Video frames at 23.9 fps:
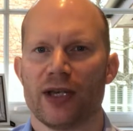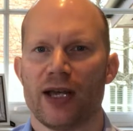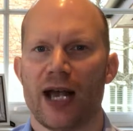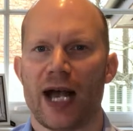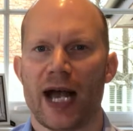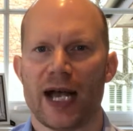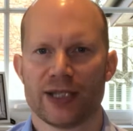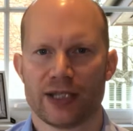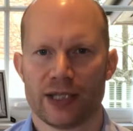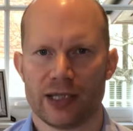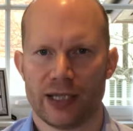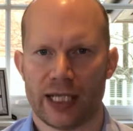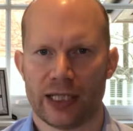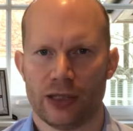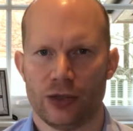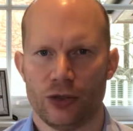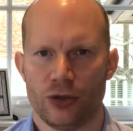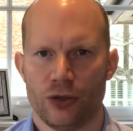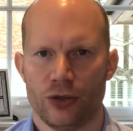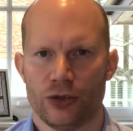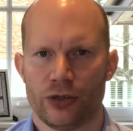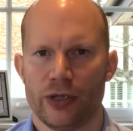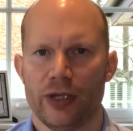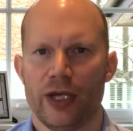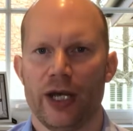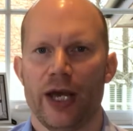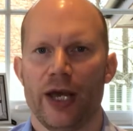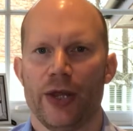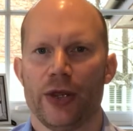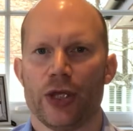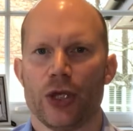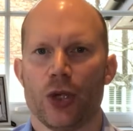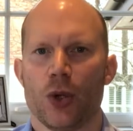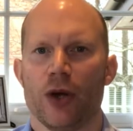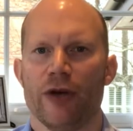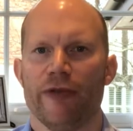as a landlord
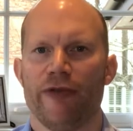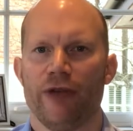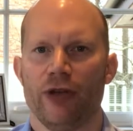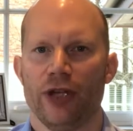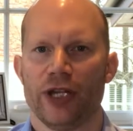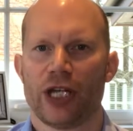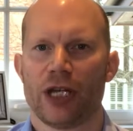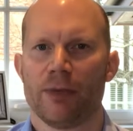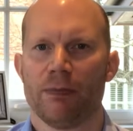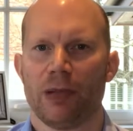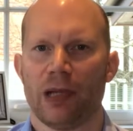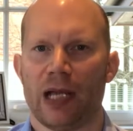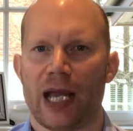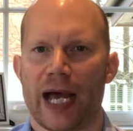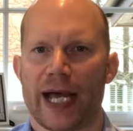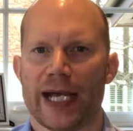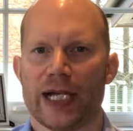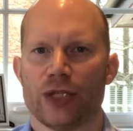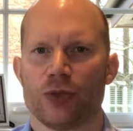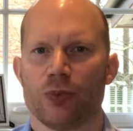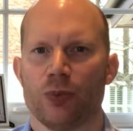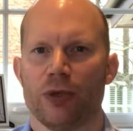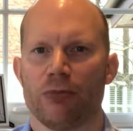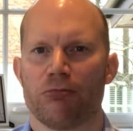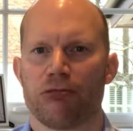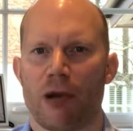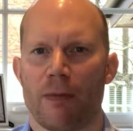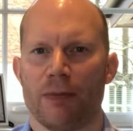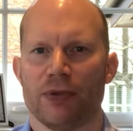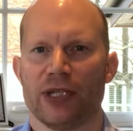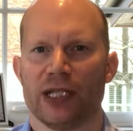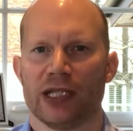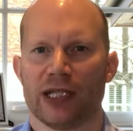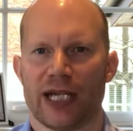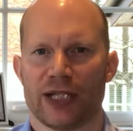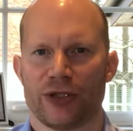that you are fully compliant with
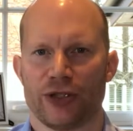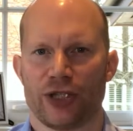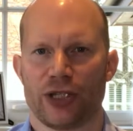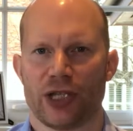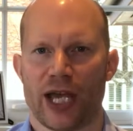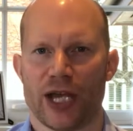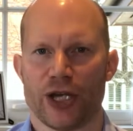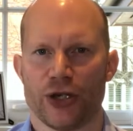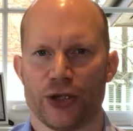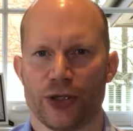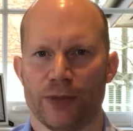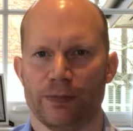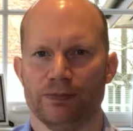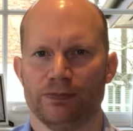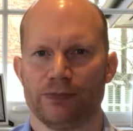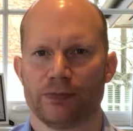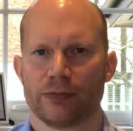property legislation.